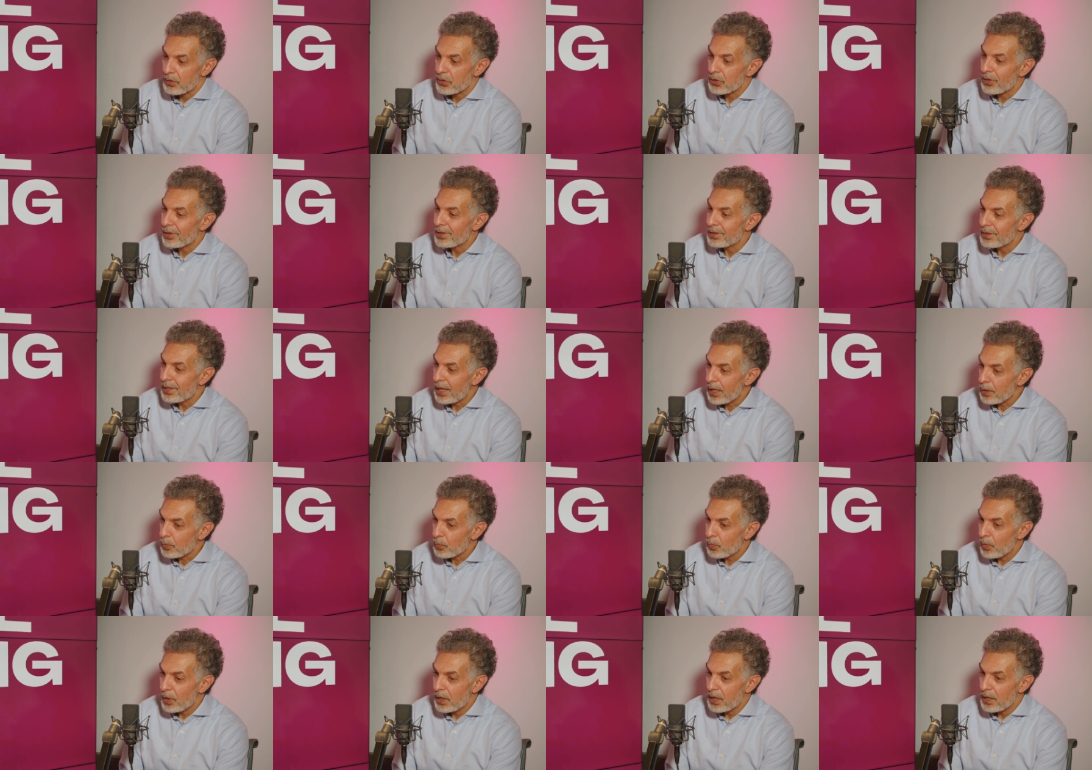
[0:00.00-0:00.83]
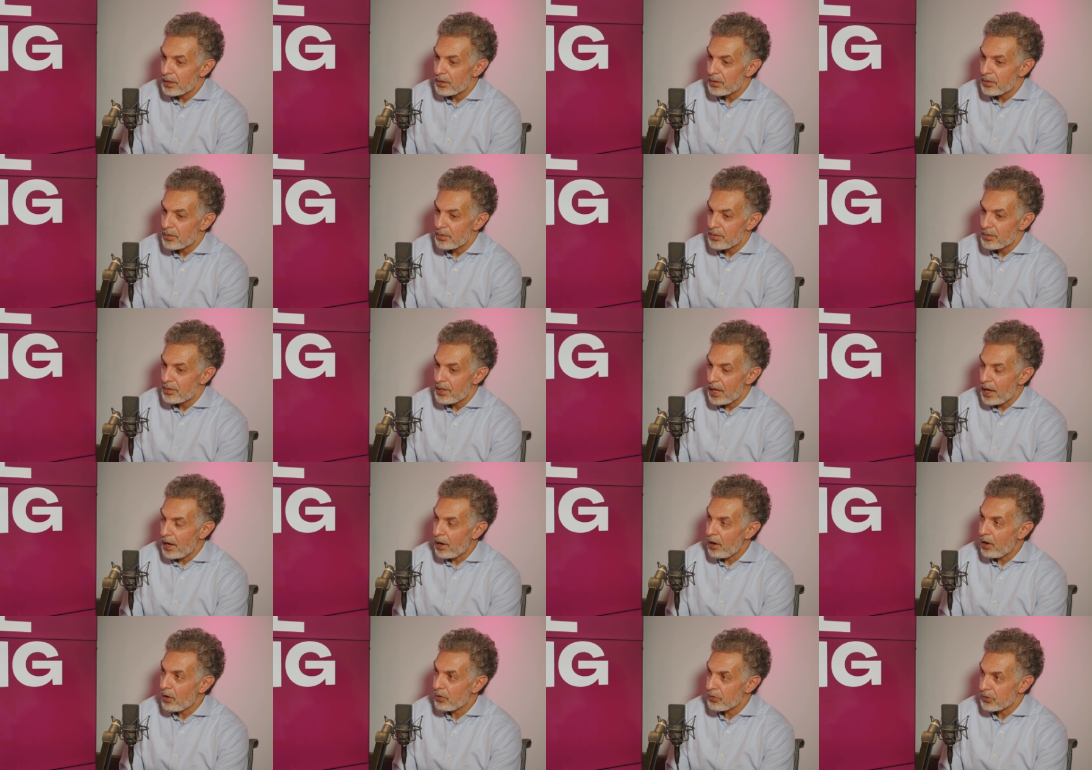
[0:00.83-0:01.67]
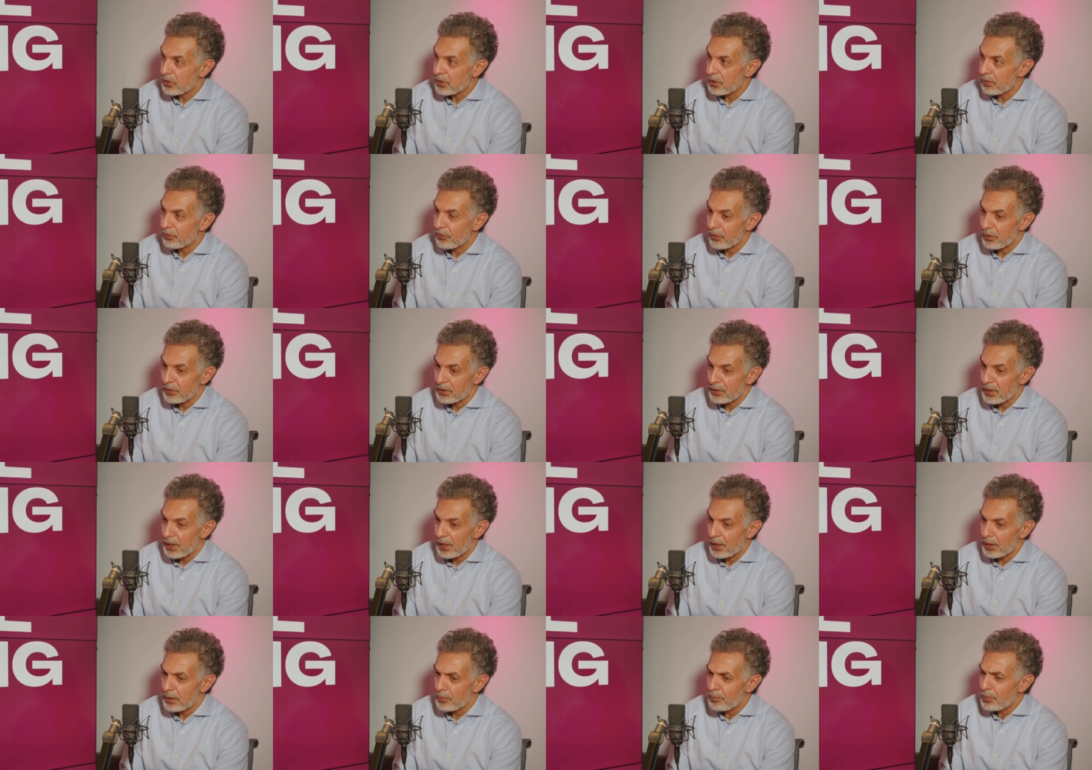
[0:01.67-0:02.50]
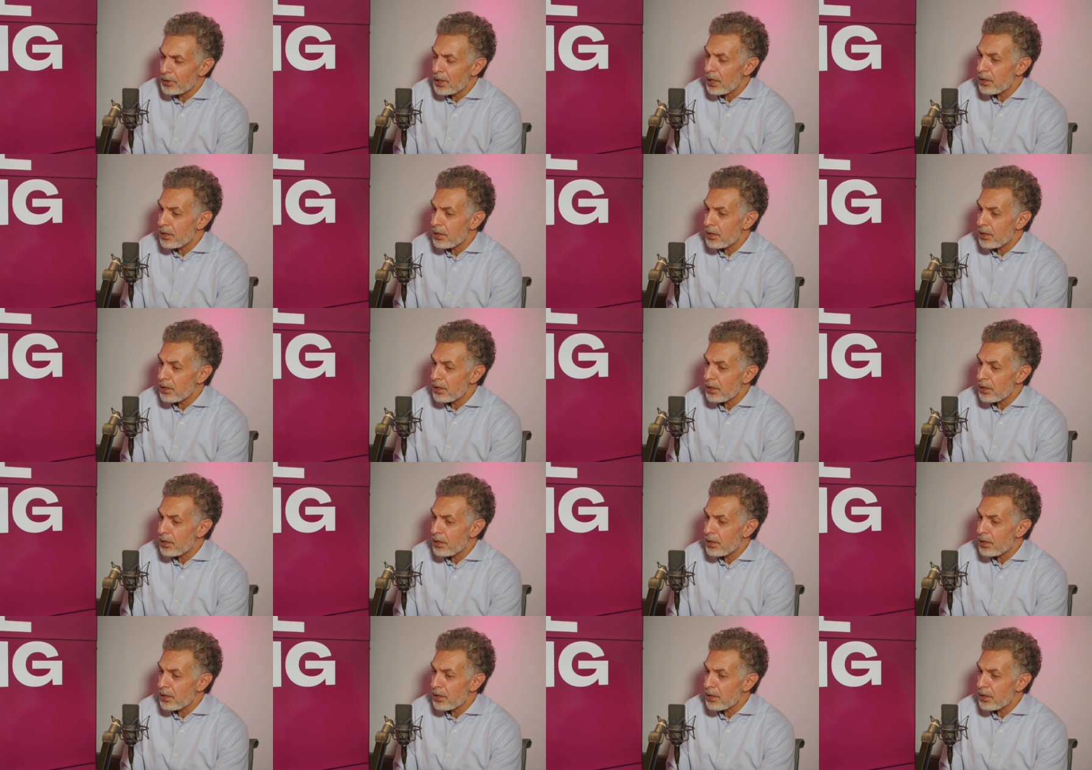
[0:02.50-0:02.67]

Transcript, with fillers: So in that way, they are self-contained.